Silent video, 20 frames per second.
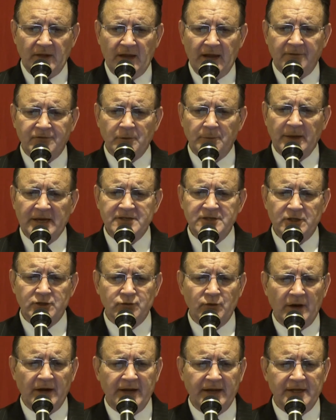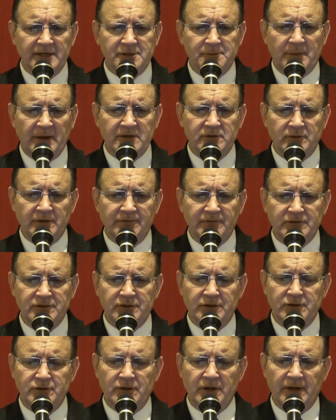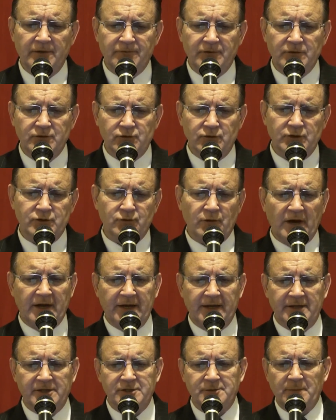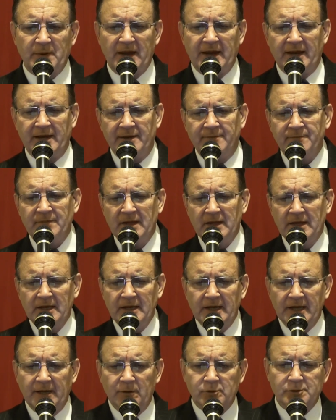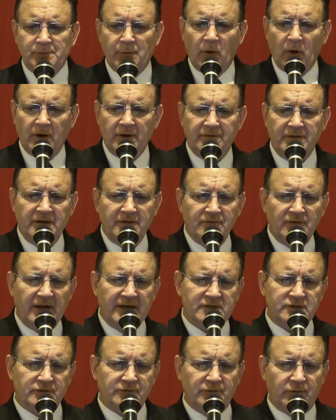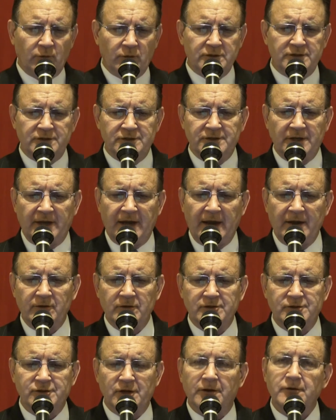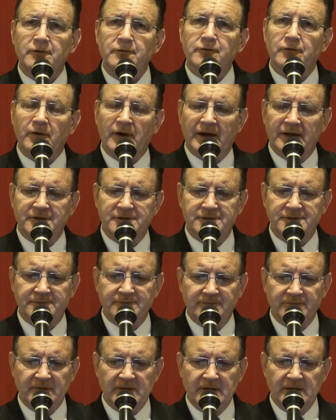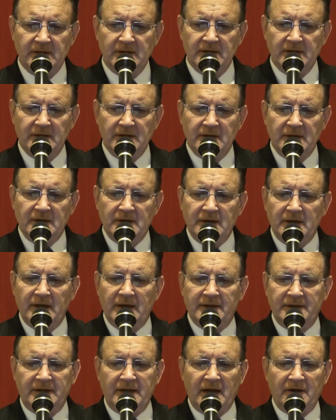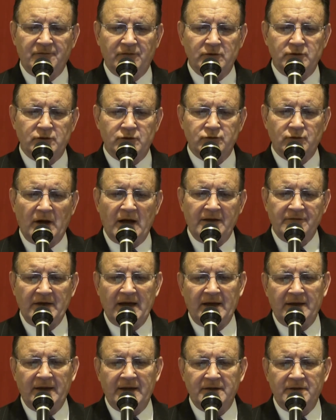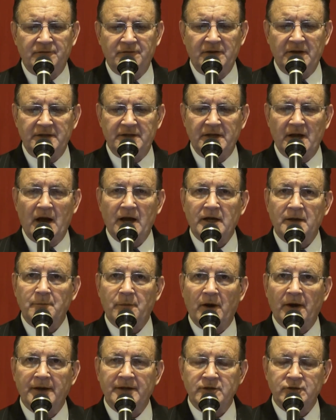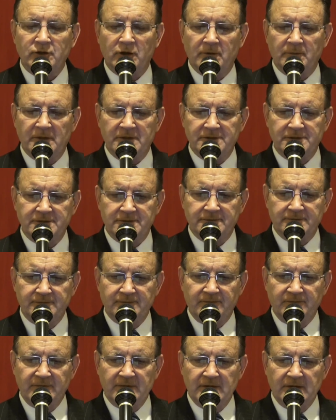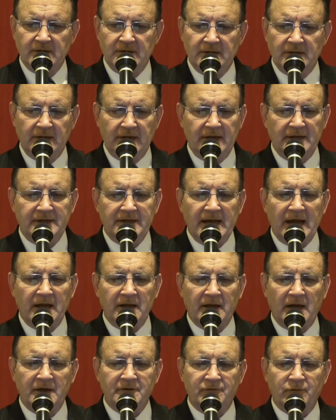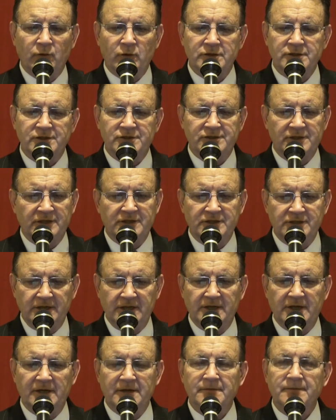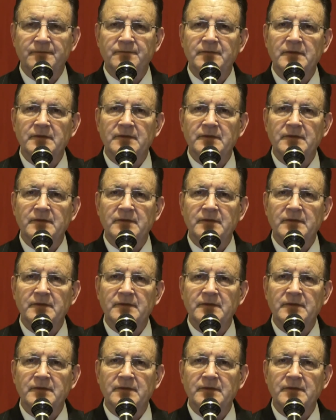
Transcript: After basic training and special infantry training in Spain, he was part of the invasion forces that entered southern France in the effort to drive out and defeat the occupying Germans. He and the Allied forces succeeded.